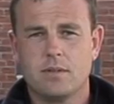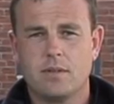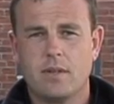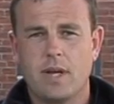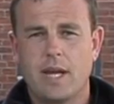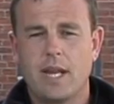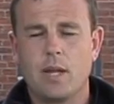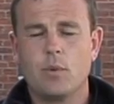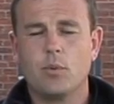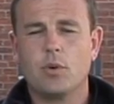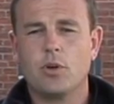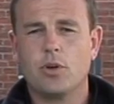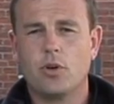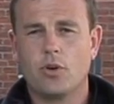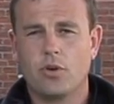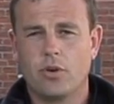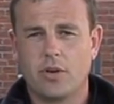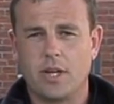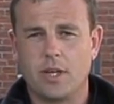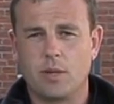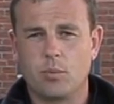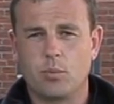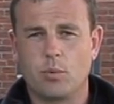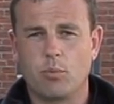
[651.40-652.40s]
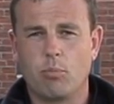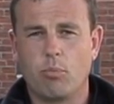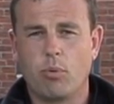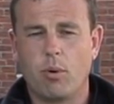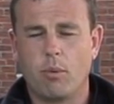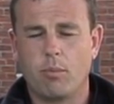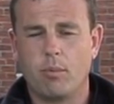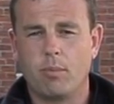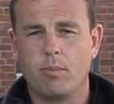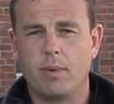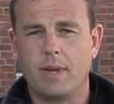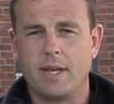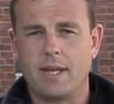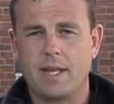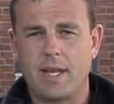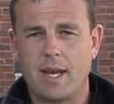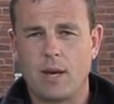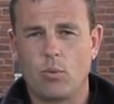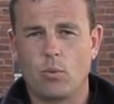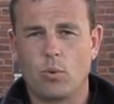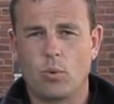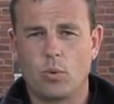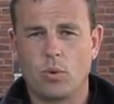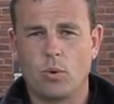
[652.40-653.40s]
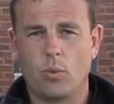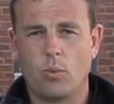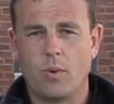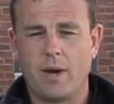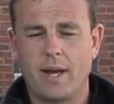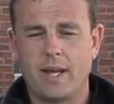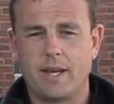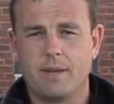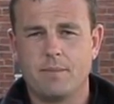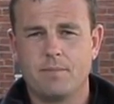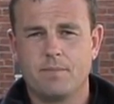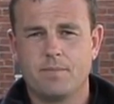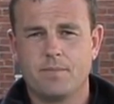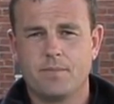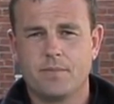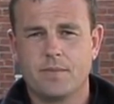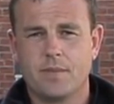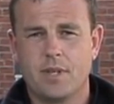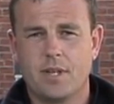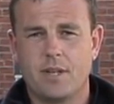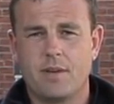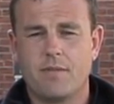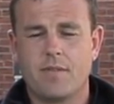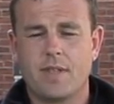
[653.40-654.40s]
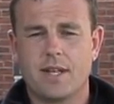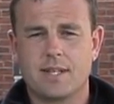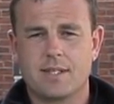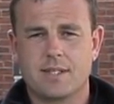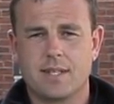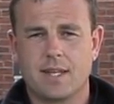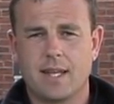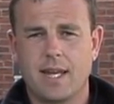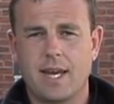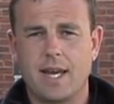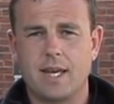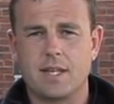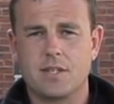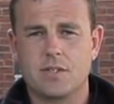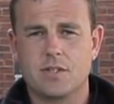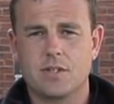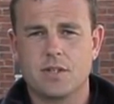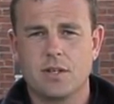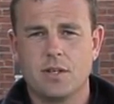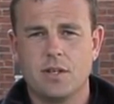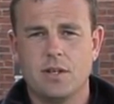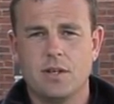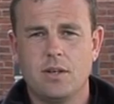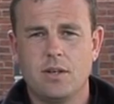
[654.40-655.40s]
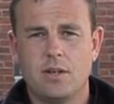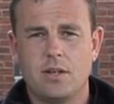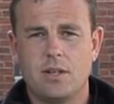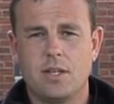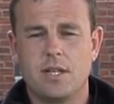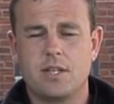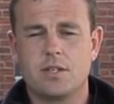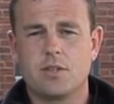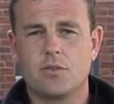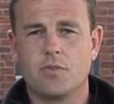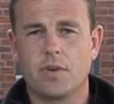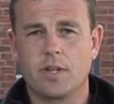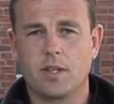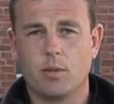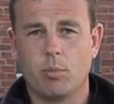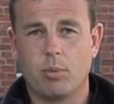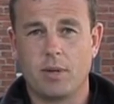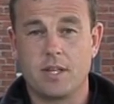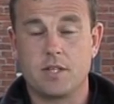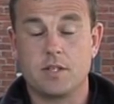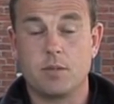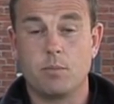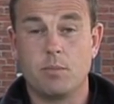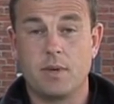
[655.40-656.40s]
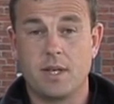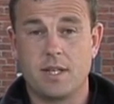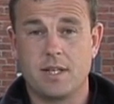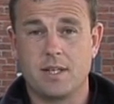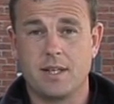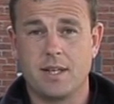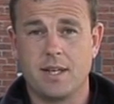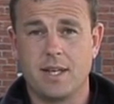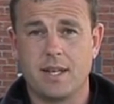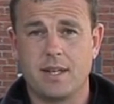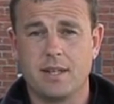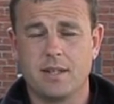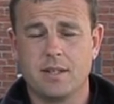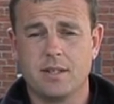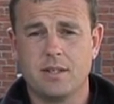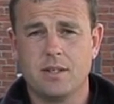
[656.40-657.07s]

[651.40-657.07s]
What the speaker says: Anyone crooked will probably now walk away. And if that's the case, you need to ring the police immediately.